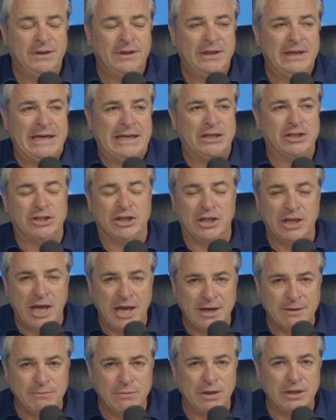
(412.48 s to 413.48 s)
And there's a
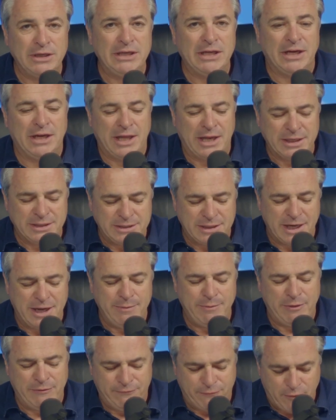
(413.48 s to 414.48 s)
lot of money and a lot of
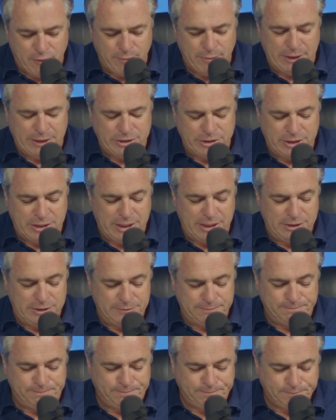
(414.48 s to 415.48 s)
time in formal
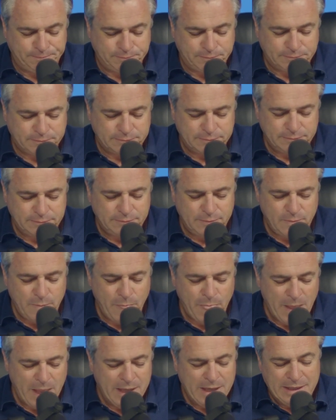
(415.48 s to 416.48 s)
education.
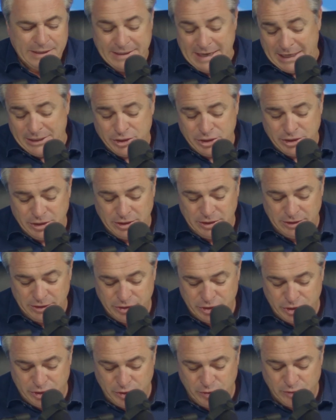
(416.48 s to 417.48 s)
National
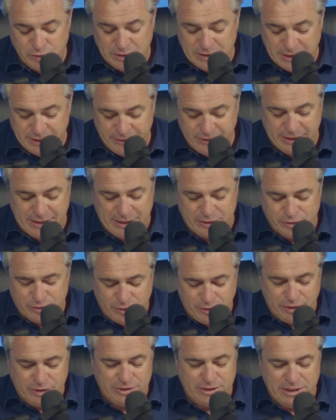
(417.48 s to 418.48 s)
Student Clearinghouse
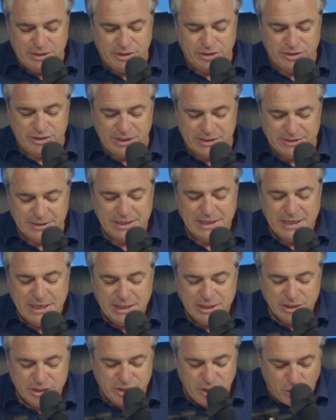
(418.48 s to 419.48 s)
Organization says
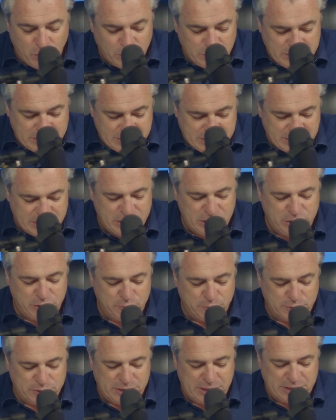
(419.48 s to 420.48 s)
only
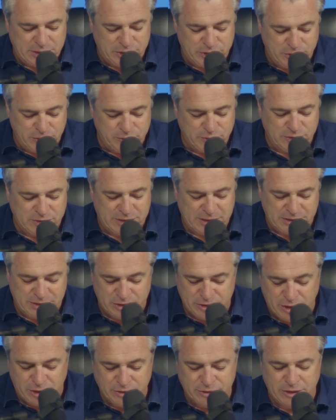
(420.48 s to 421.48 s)
62% of students that
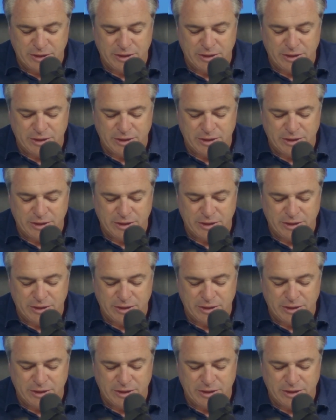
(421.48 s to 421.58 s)
start their